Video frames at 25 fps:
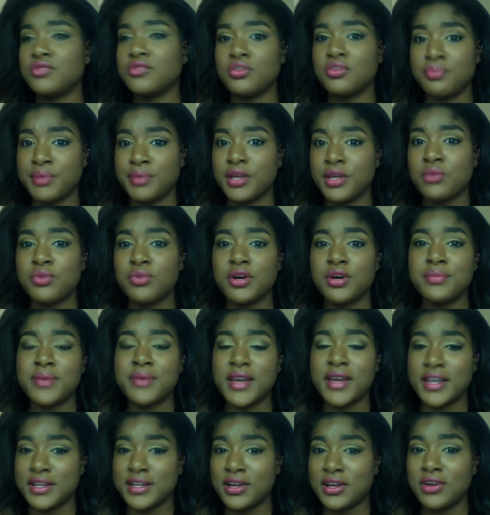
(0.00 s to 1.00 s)
Big whoop,
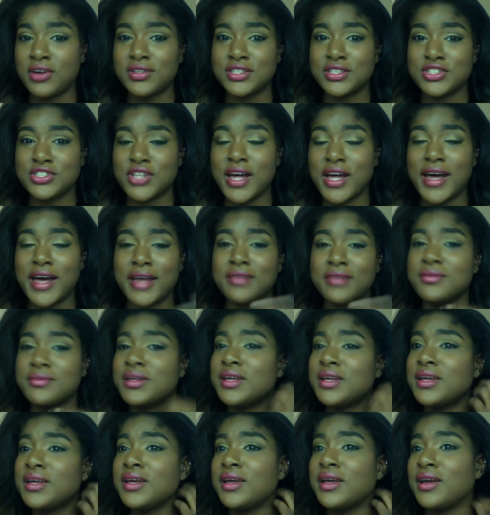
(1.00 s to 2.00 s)
I acknowledge that.
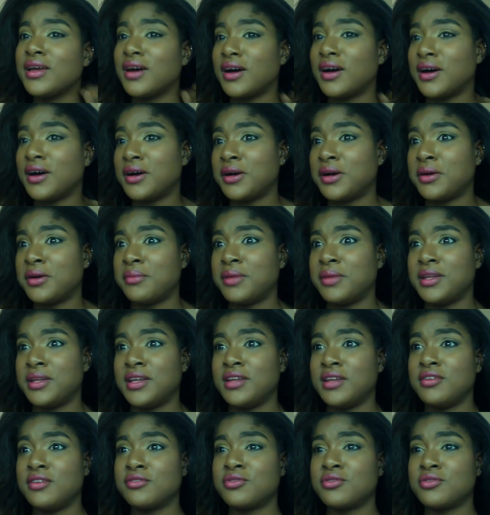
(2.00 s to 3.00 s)
And
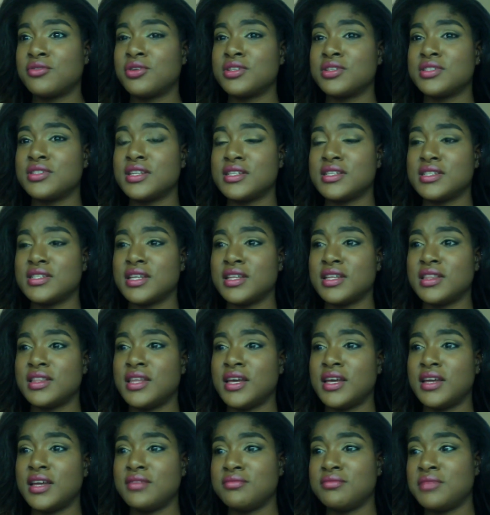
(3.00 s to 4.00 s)
then of course they said
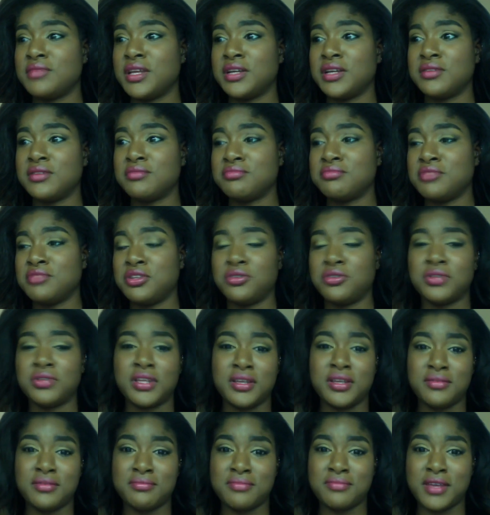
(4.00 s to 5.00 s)
that
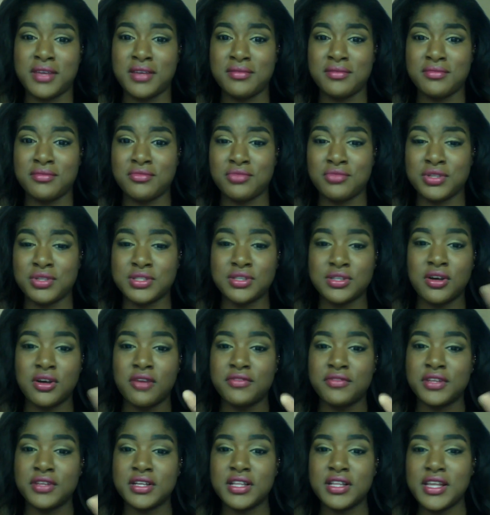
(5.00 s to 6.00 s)
they resolved
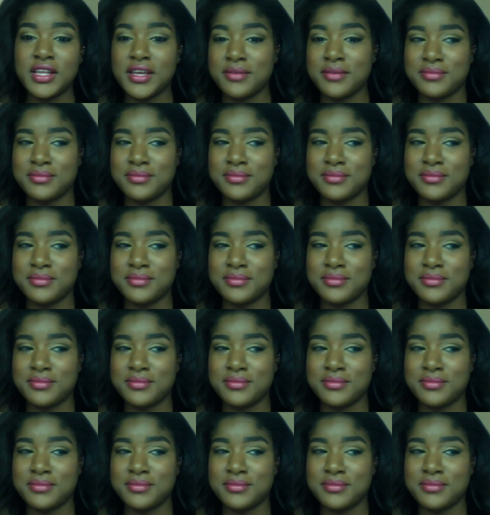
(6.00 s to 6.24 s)
the claim.